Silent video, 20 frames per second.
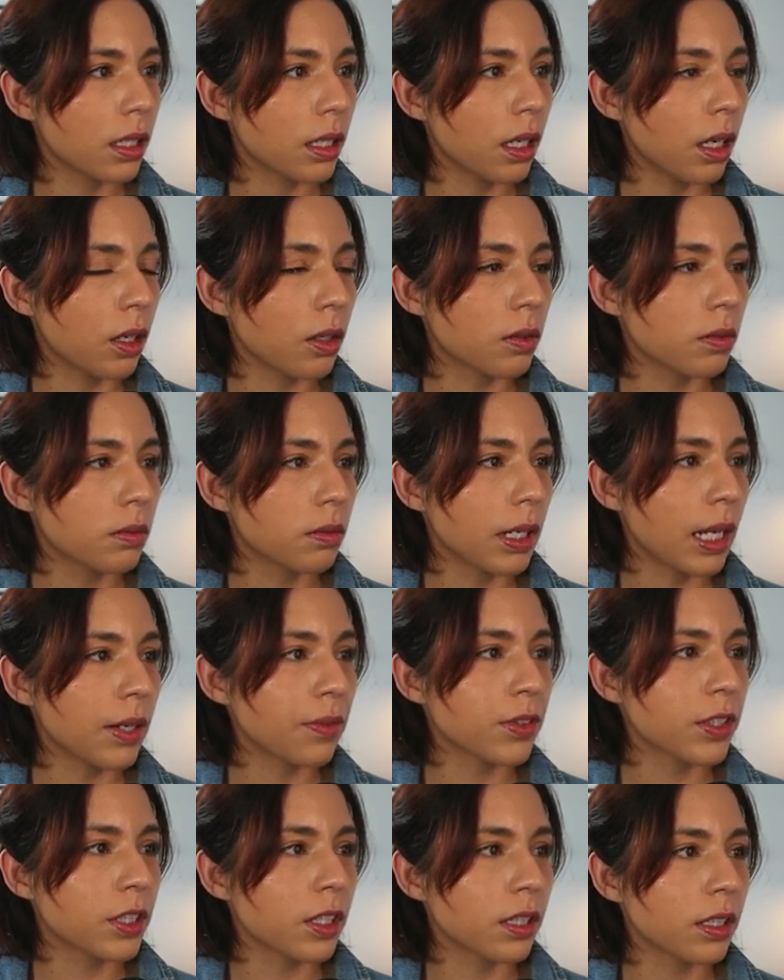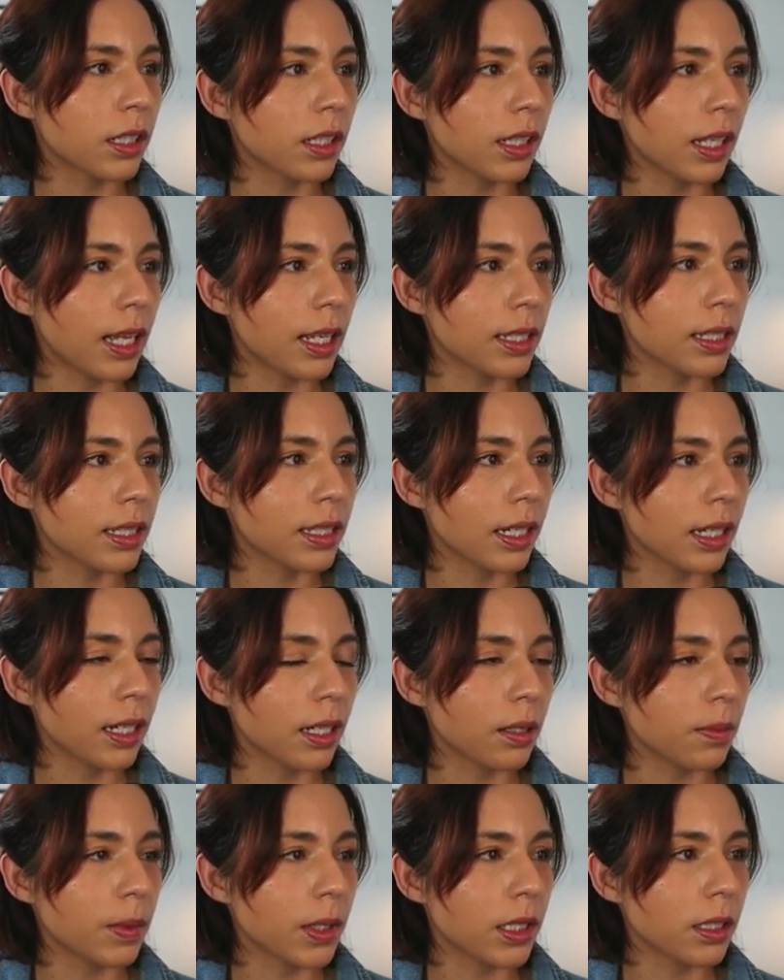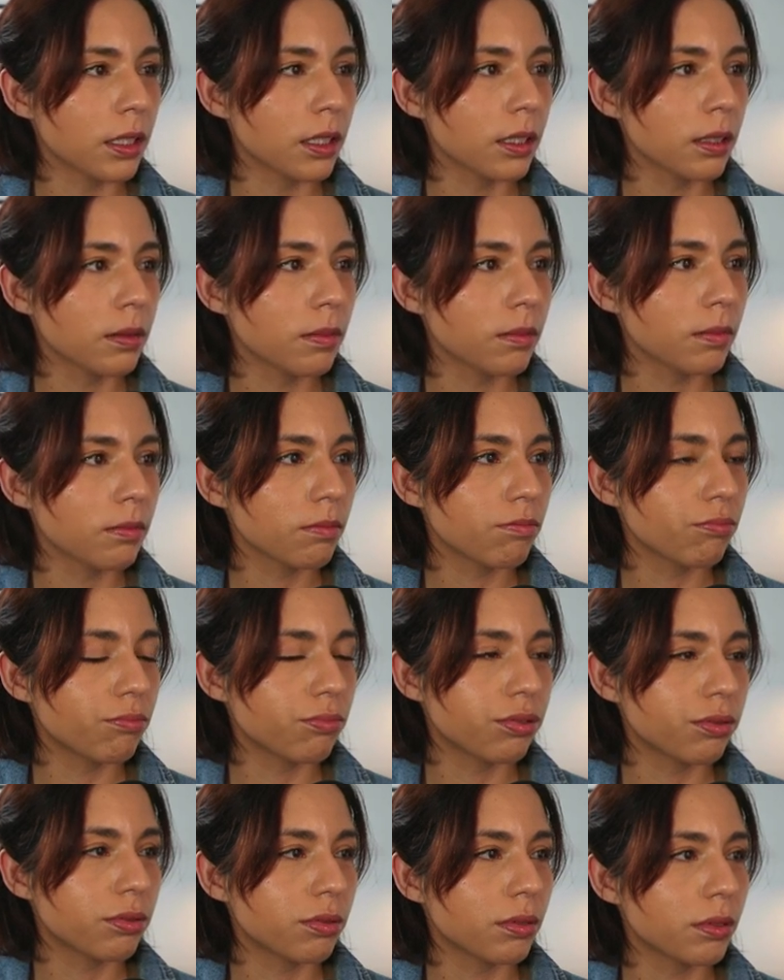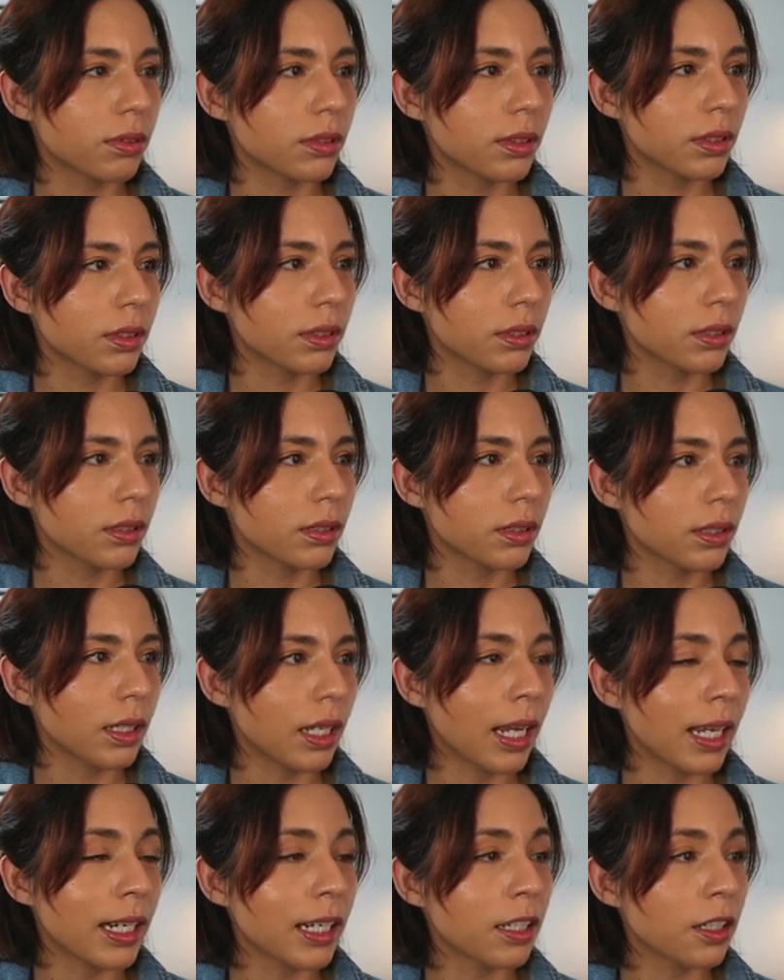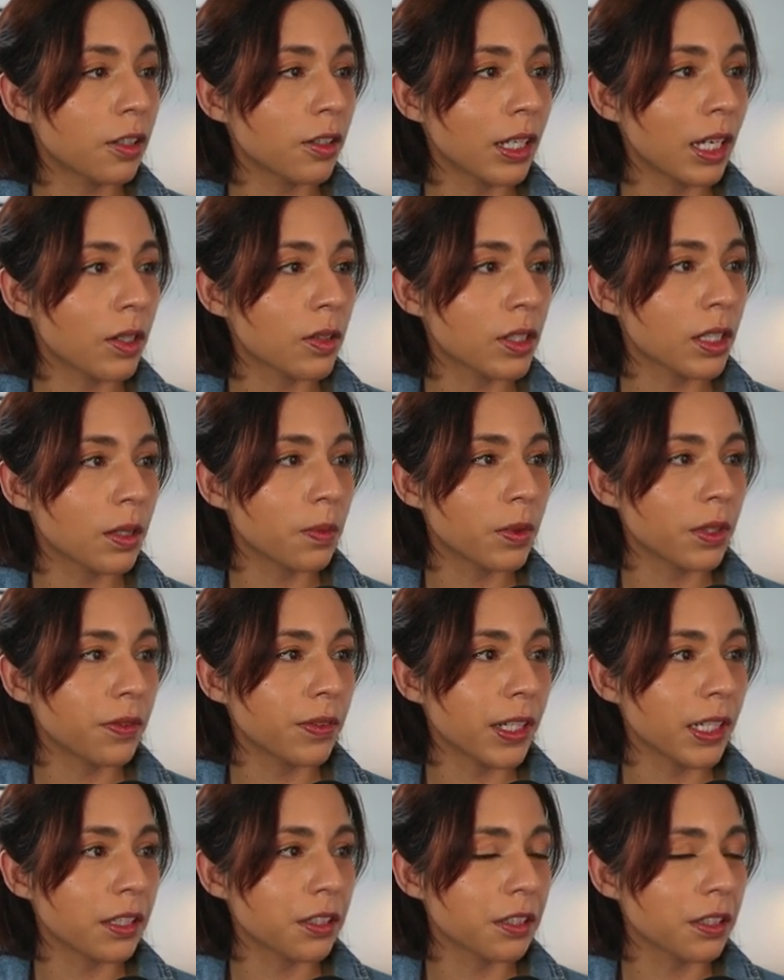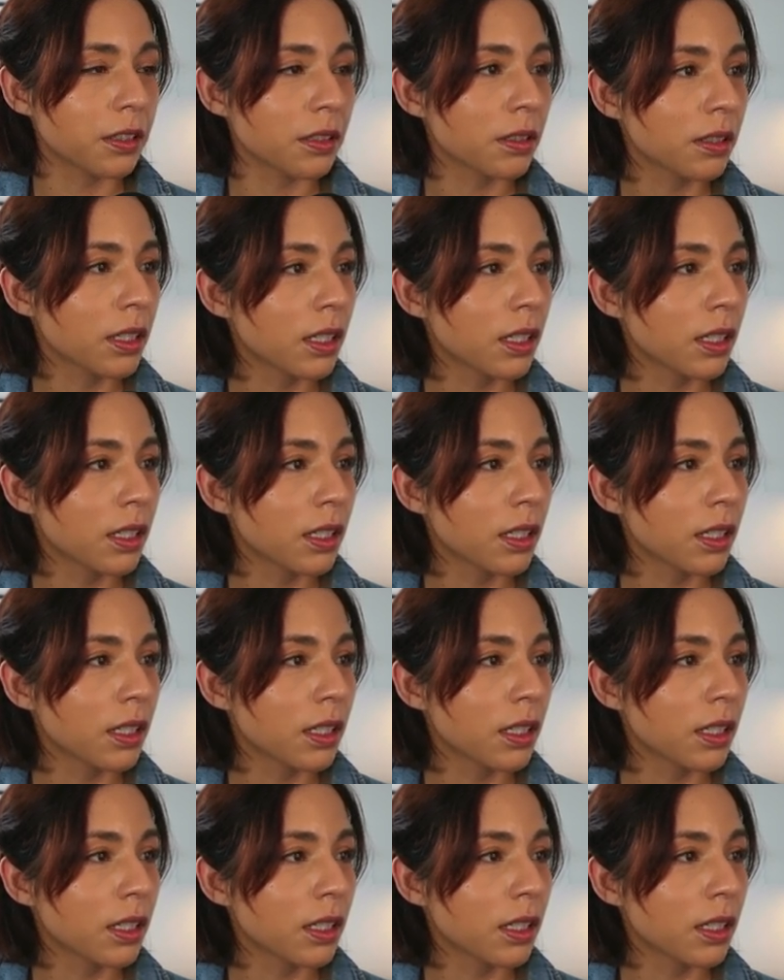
Oh, Avatar The Last Airbender. I didn't know that was the abbreviation.